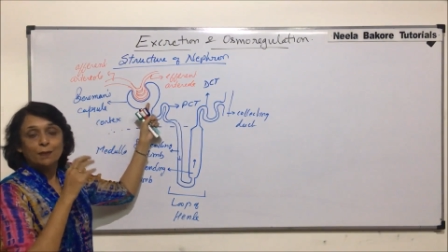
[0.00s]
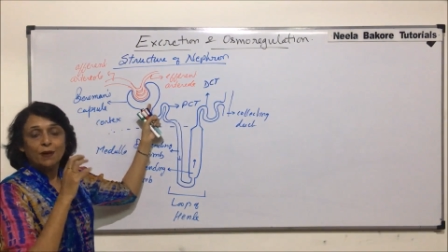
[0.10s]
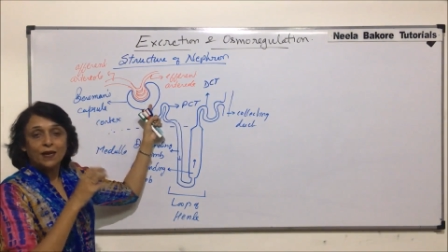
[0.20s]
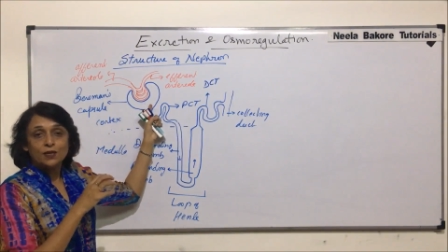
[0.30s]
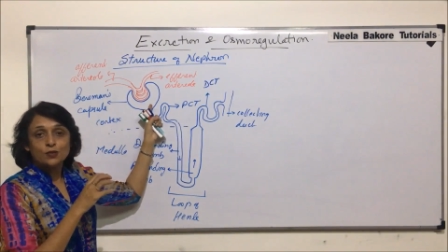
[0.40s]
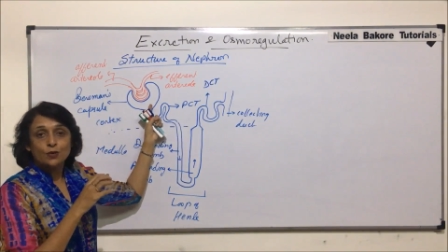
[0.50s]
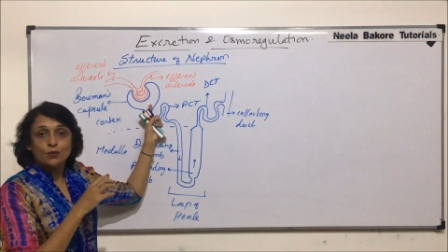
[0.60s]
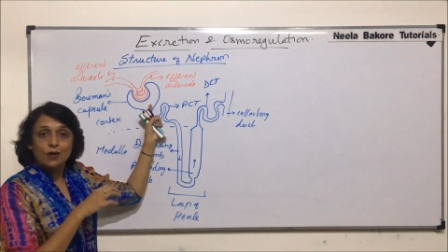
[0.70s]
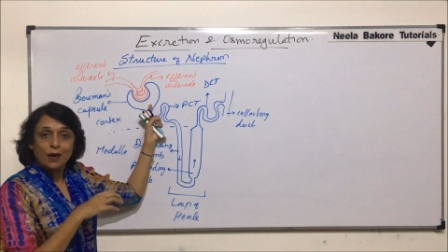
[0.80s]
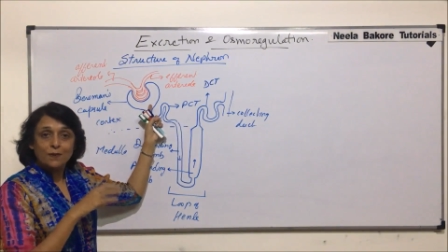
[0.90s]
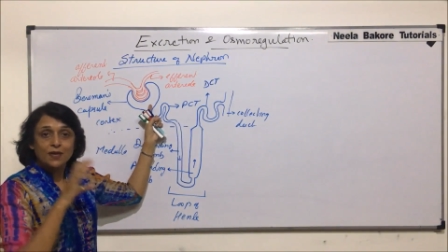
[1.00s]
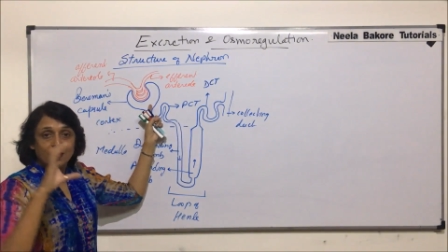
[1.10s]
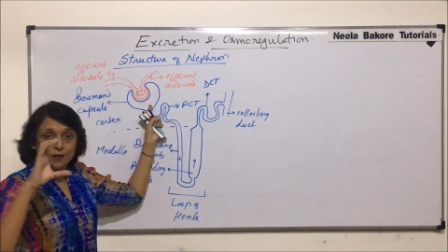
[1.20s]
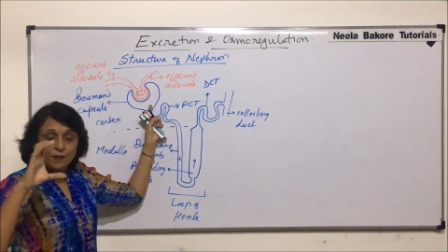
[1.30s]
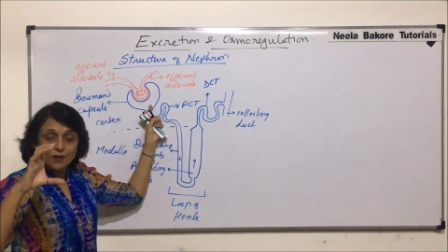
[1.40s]
the blood is going to come
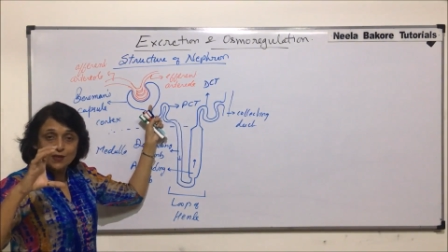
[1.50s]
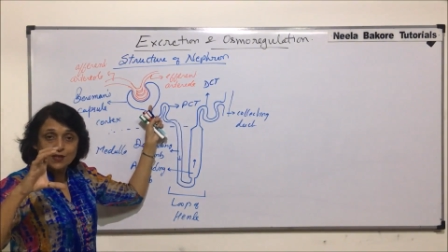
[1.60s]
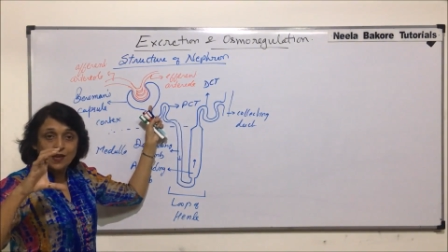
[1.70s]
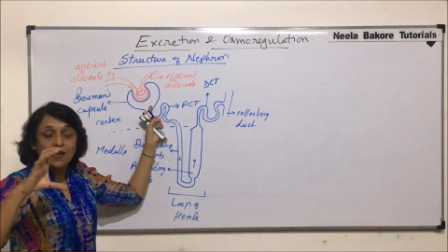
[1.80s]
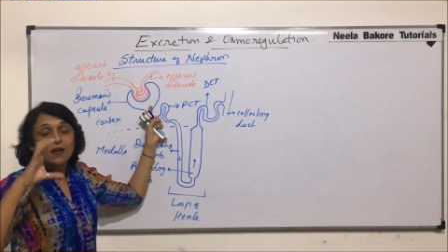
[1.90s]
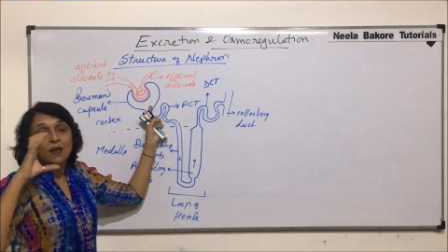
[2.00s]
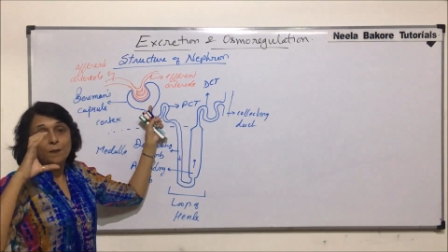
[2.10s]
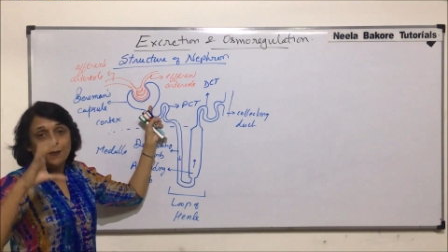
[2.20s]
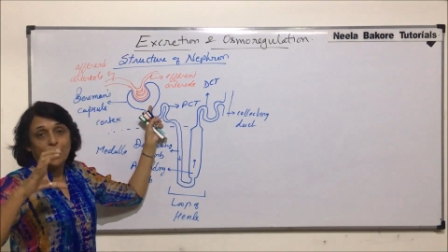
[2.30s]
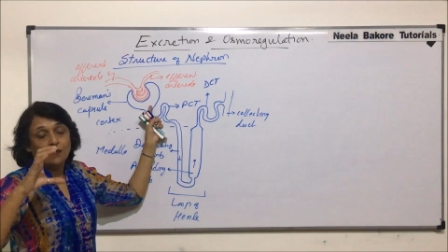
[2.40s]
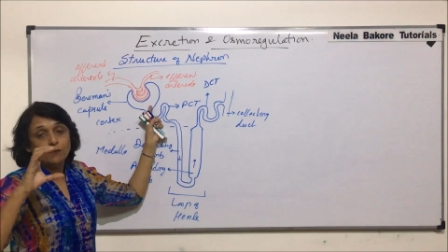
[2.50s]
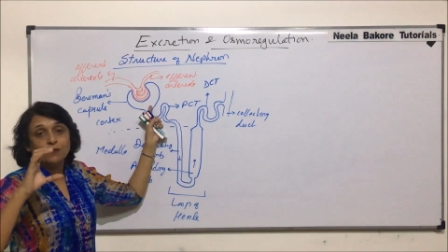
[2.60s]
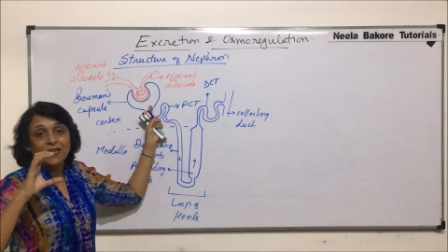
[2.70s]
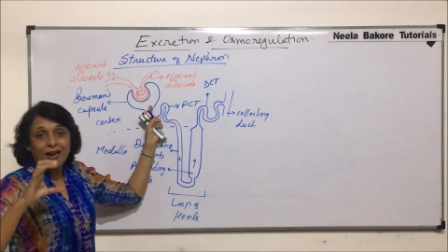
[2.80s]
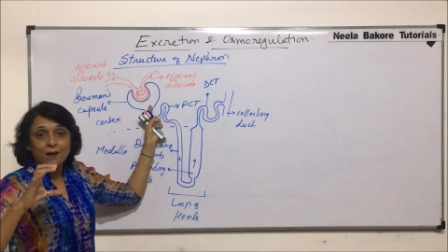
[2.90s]
here because the
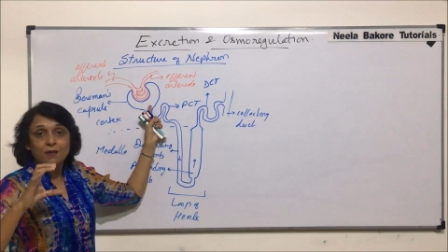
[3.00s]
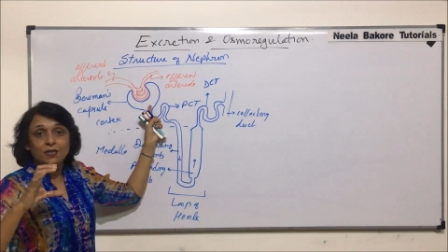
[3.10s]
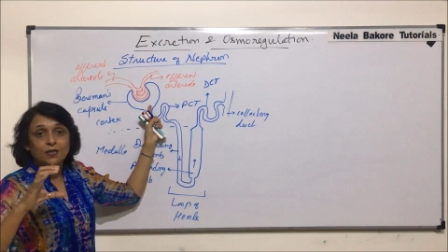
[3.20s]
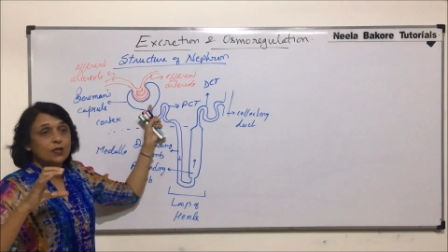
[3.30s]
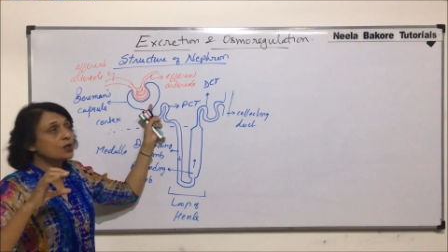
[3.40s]
diameter